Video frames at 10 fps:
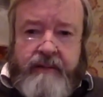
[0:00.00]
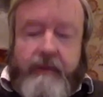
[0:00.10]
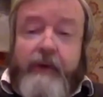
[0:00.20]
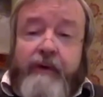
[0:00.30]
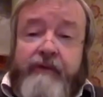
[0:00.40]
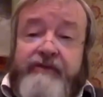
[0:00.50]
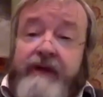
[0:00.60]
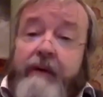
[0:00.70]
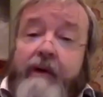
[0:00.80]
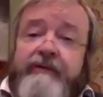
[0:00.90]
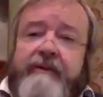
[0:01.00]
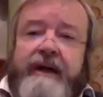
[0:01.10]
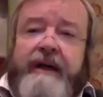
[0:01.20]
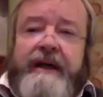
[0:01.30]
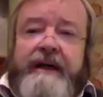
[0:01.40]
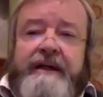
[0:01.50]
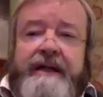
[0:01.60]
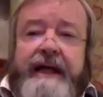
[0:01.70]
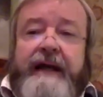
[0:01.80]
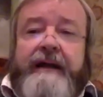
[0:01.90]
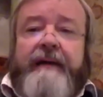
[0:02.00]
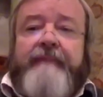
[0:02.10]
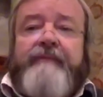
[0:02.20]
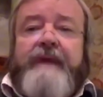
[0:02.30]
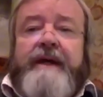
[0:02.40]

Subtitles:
move so often together